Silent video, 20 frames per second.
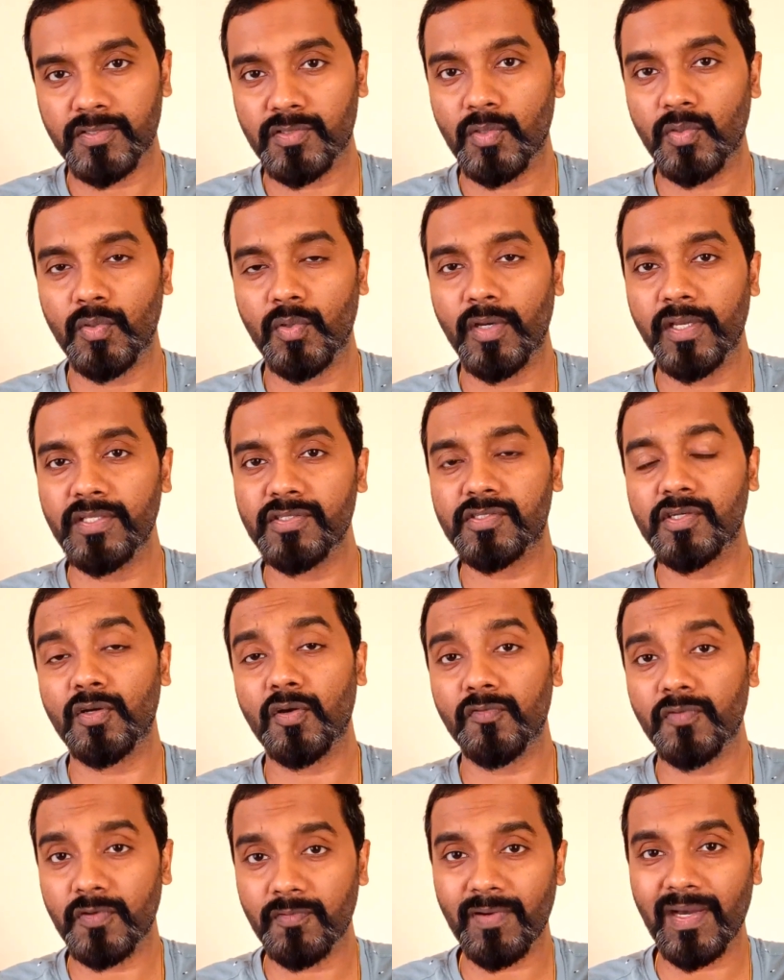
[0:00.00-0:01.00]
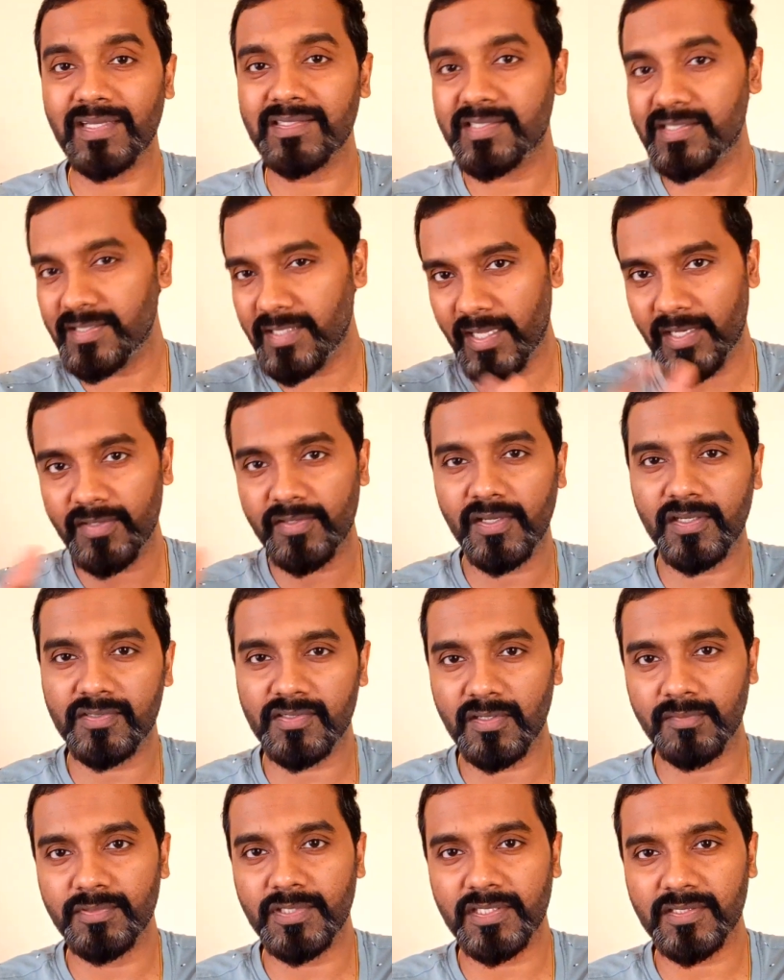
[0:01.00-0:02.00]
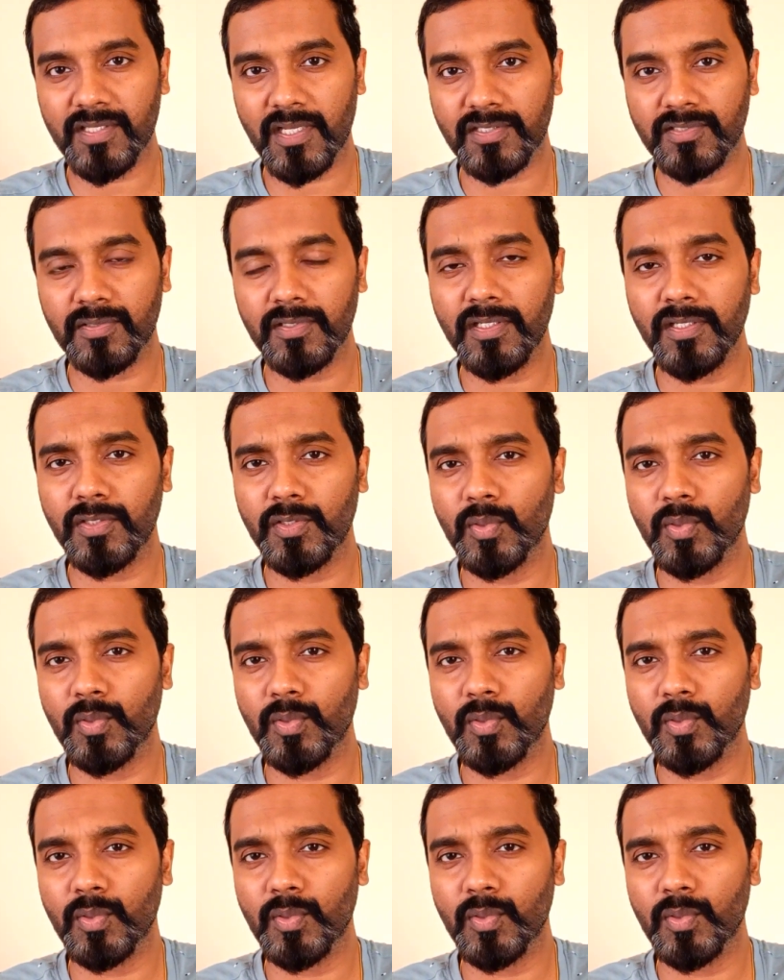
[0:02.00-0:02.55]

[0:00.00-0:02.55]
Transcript: So, instead of revising the entire subjects actually,